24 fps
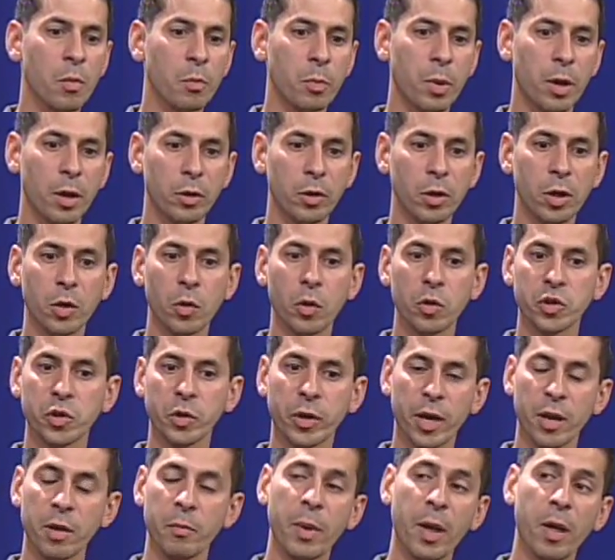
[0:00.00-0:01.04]
but you could also
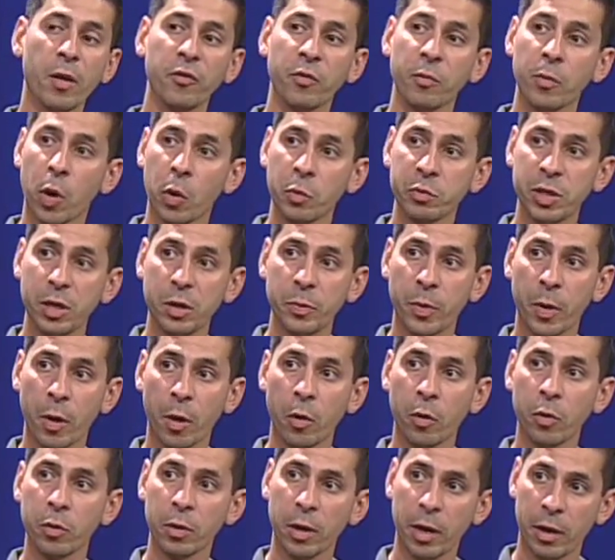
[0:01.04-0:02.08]
get a bell from Home
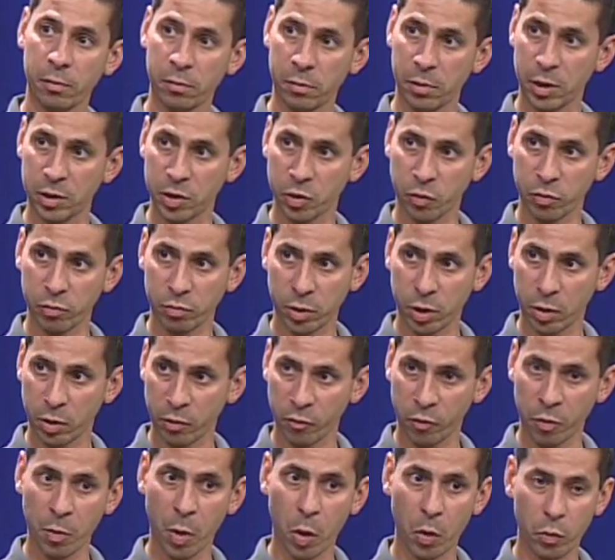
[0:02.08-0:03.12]
Depot, and it's
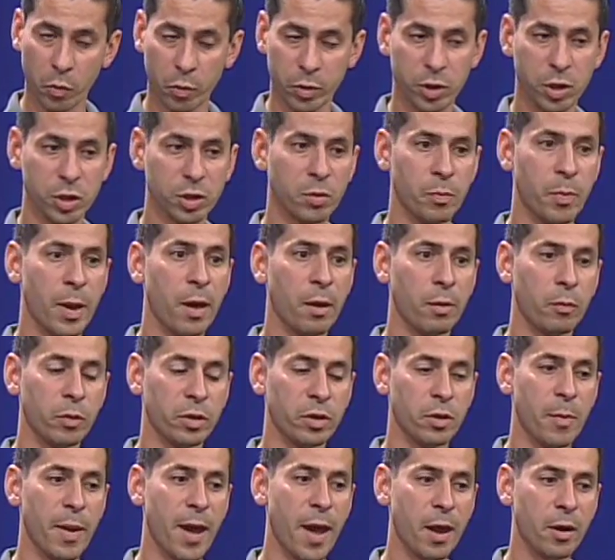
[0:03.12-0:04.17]
the remote with
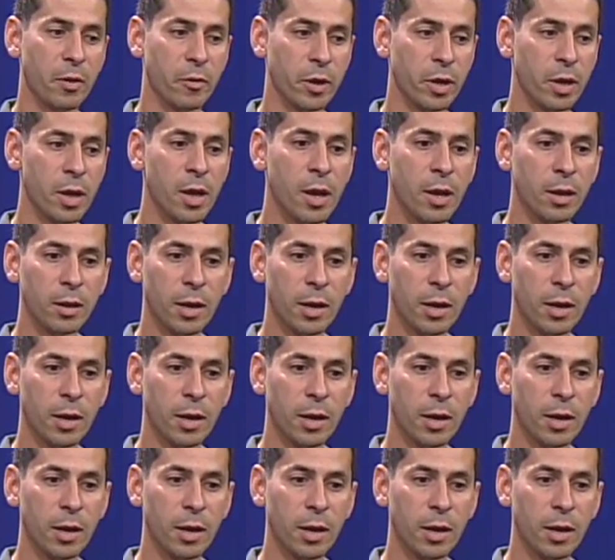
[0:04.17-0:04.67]
with the battery.